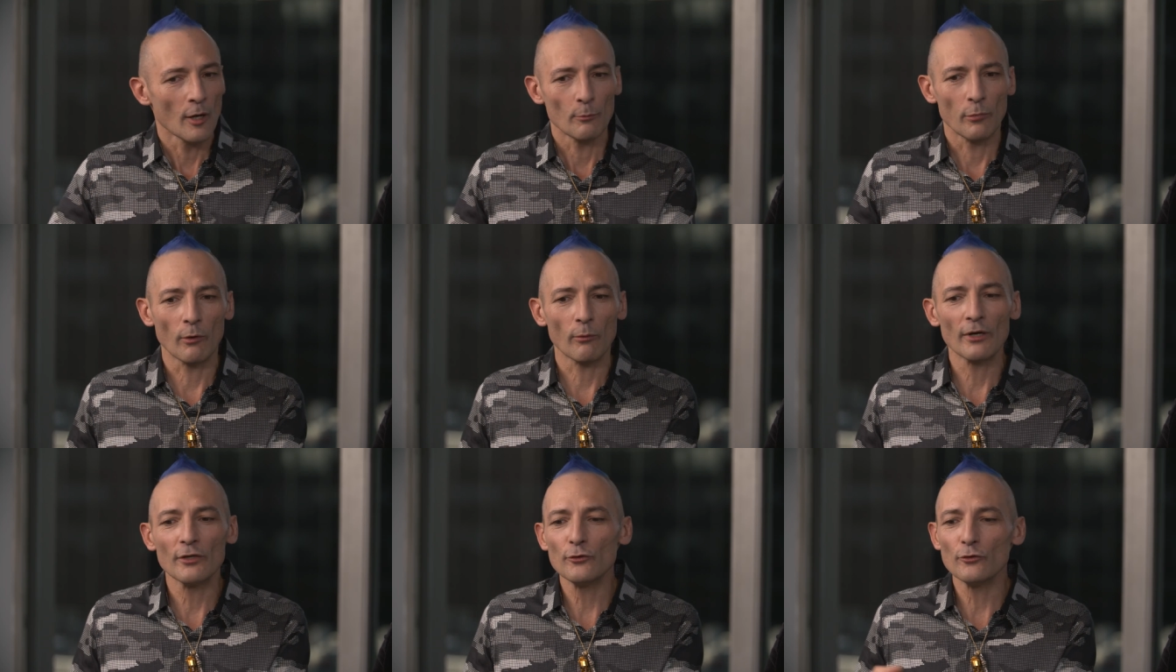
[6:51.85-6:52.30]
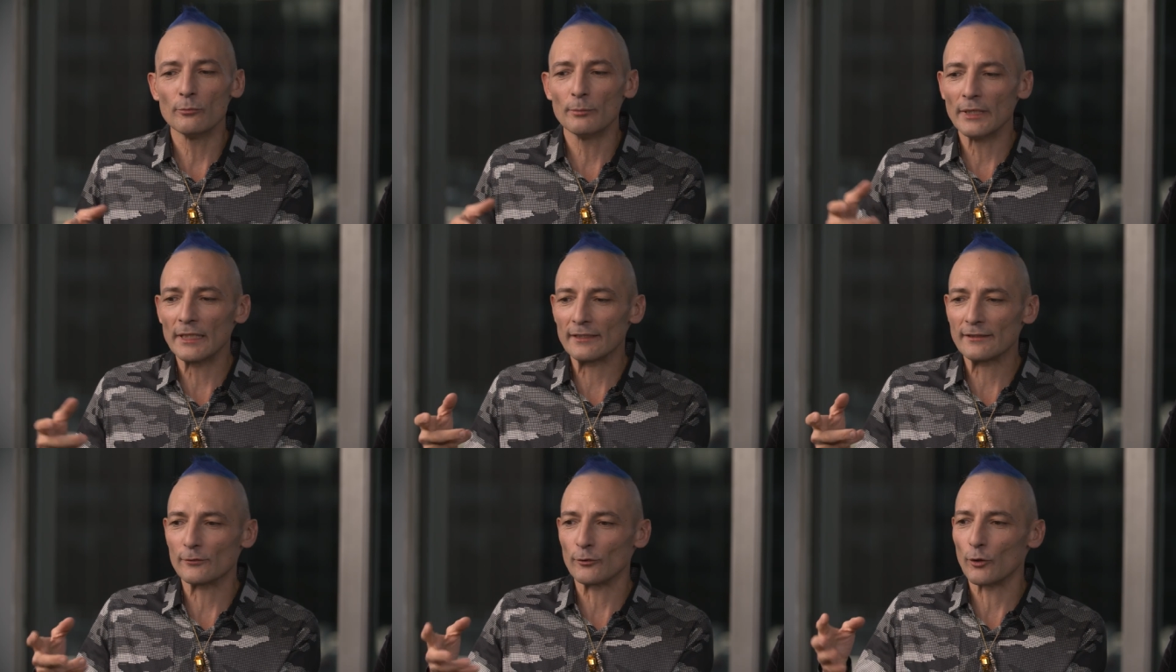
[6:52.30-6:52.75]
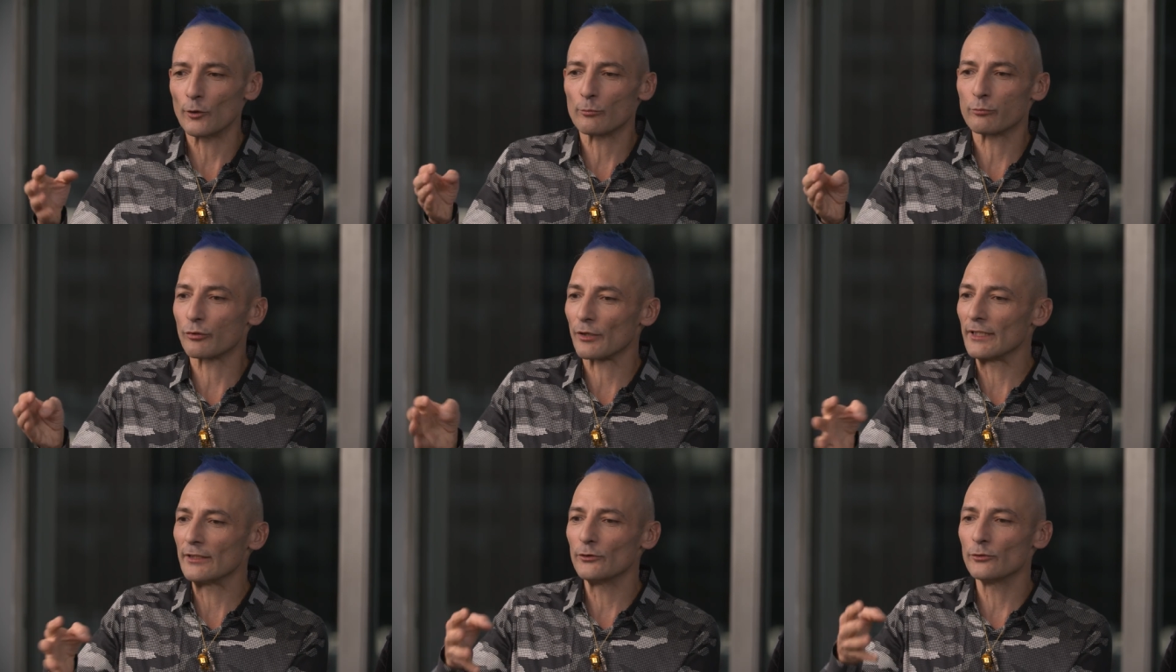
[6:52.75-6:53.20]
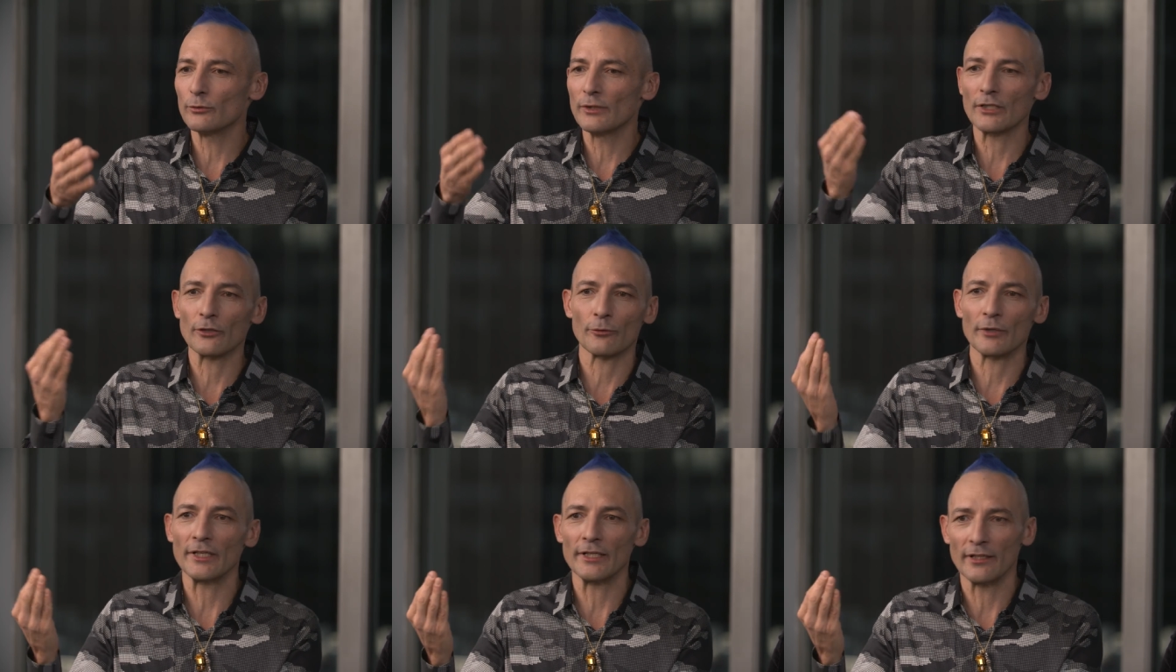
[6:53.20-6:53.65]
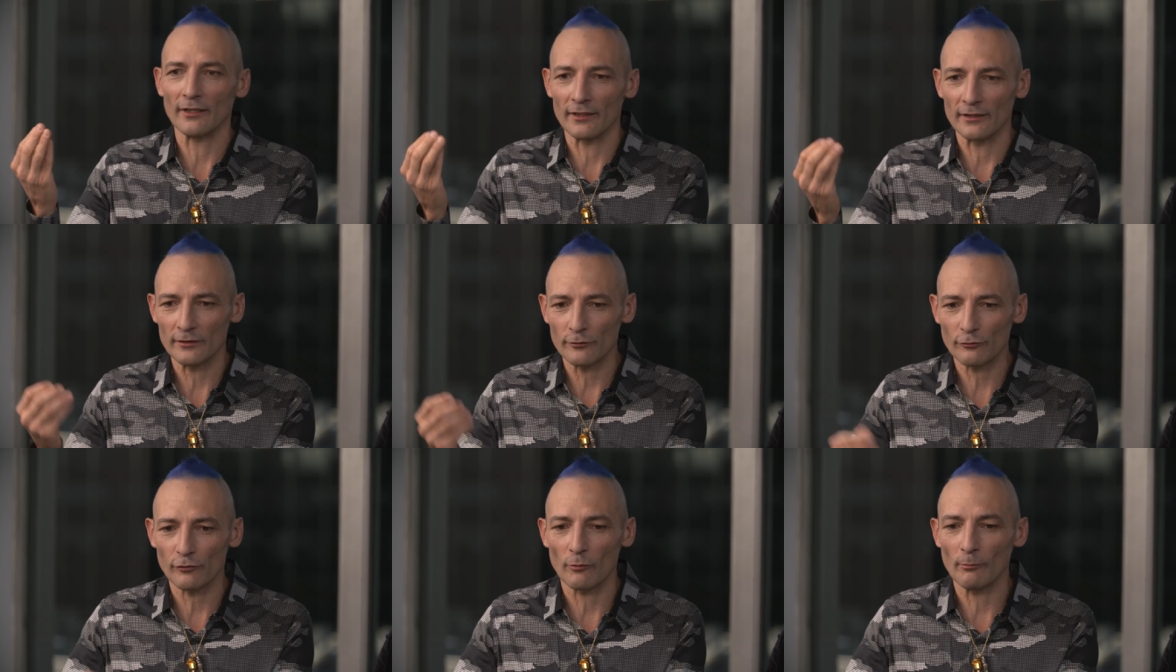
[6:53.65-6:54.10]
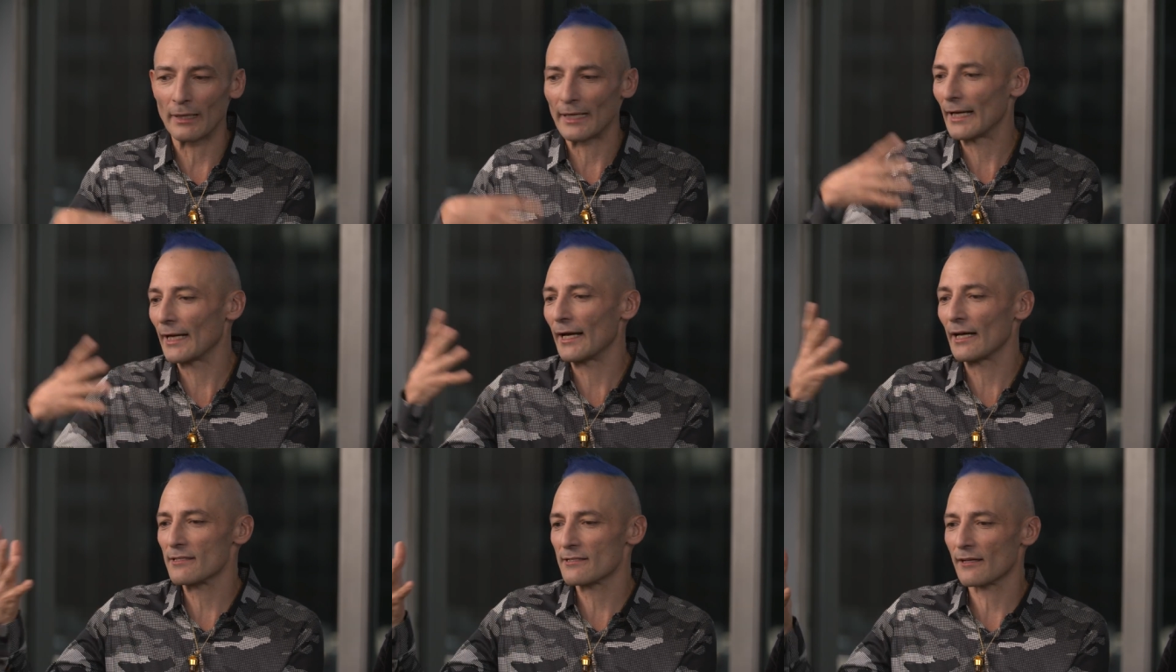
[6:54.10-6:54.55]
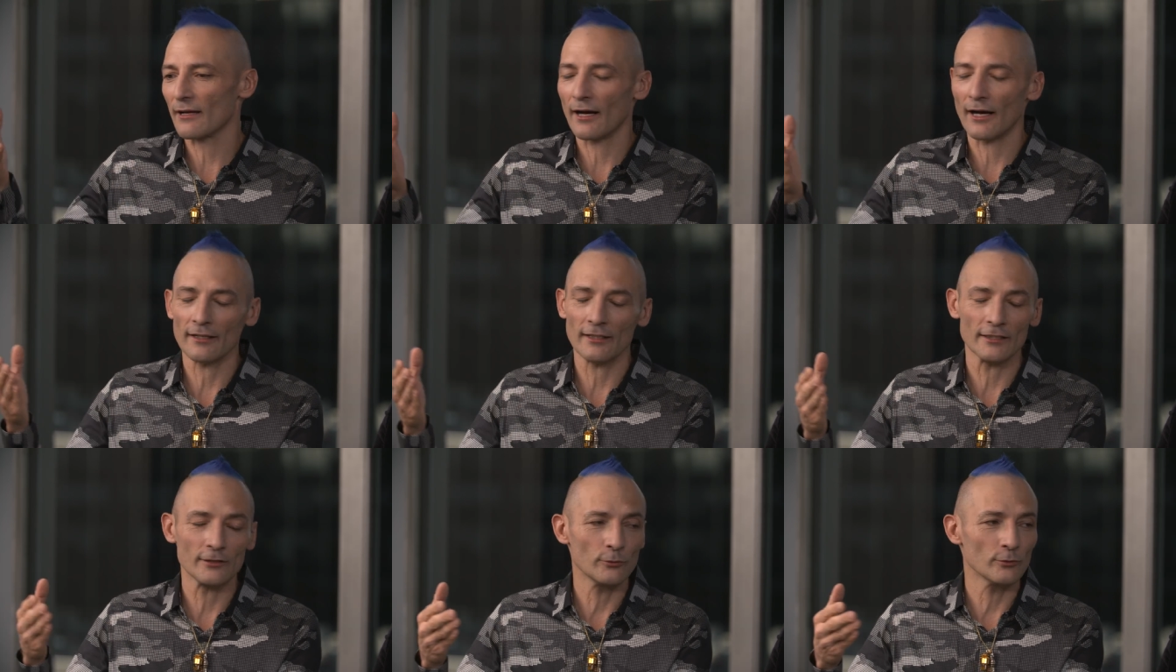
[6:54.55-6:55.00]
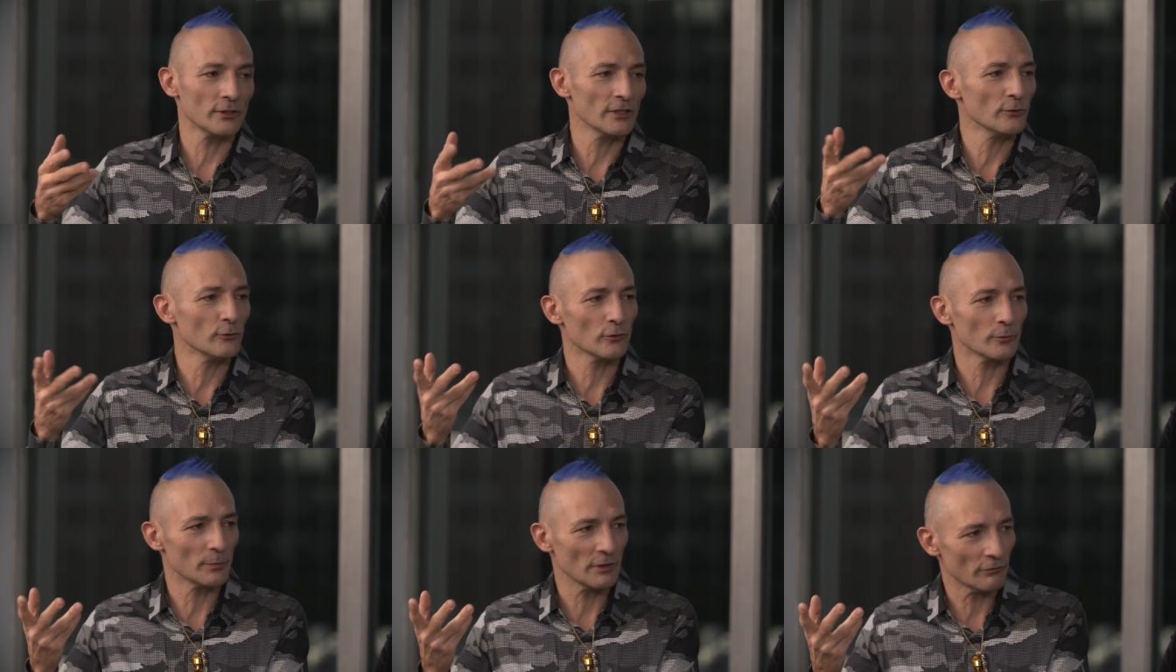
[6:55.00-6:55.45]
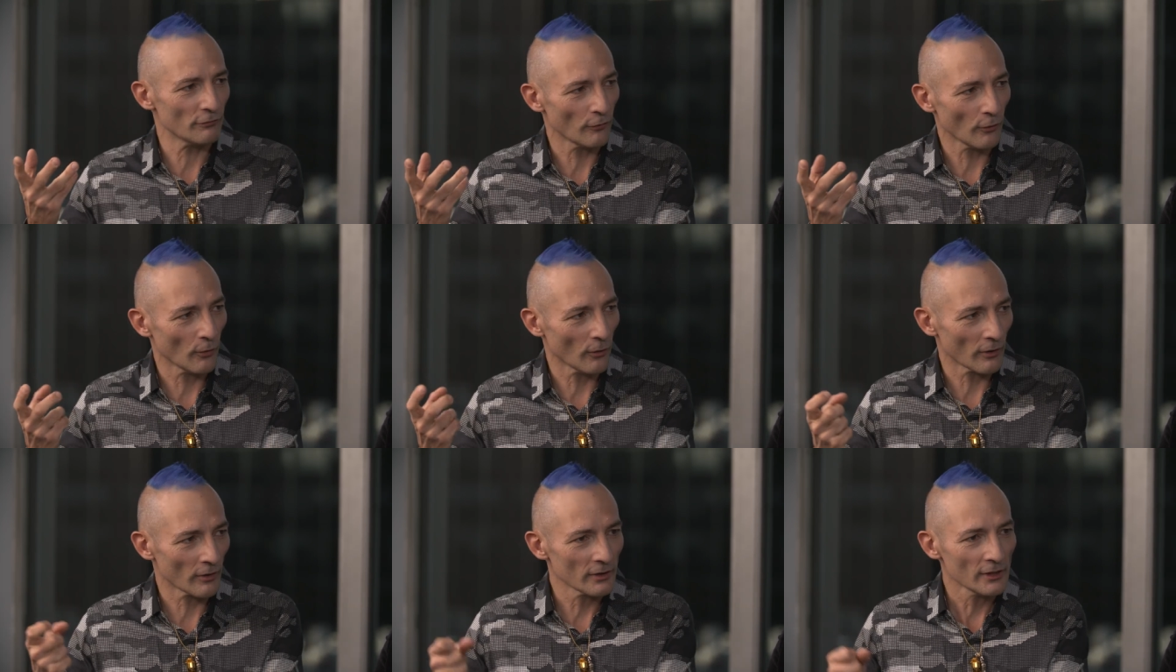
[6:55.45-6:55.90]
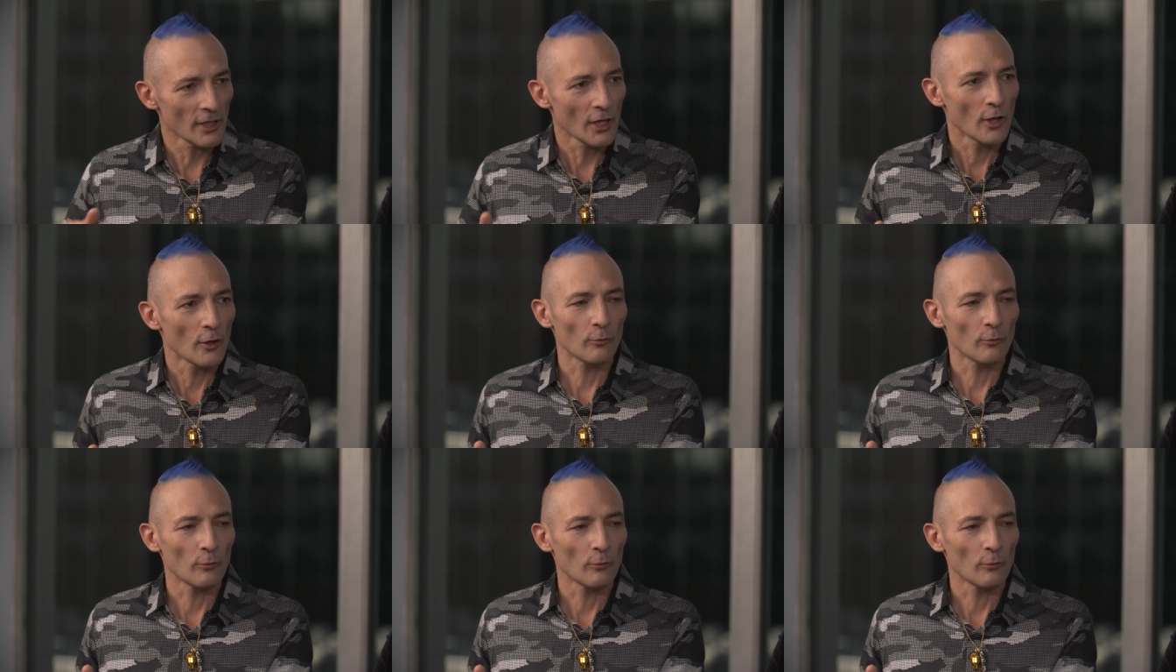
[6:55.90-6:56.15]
But when you mix a brand new ingredient from Madagascar that you didn't know before